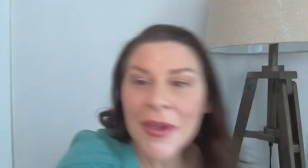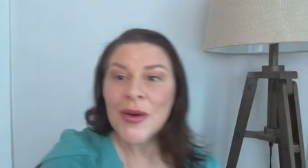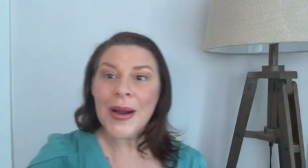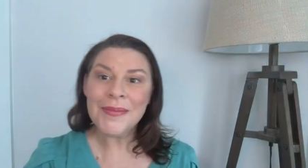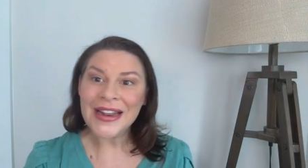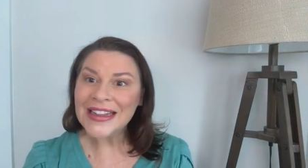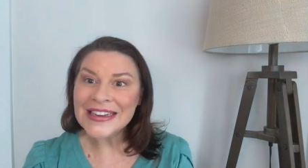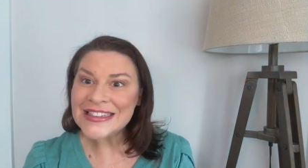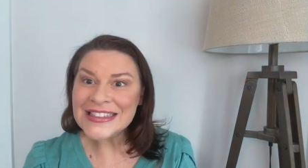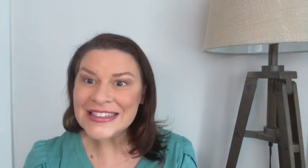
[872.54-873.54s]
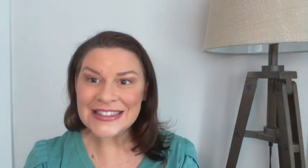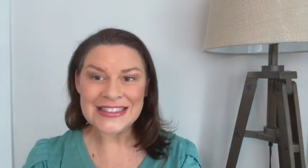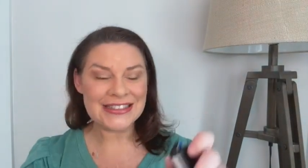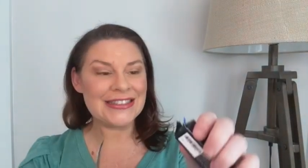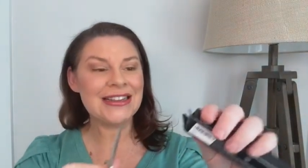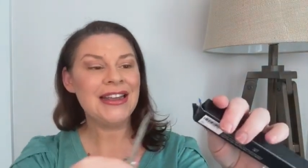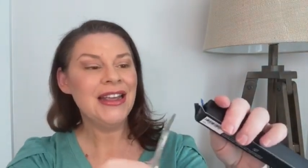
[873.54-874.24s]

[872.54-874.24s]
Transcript: let me grab my little scissors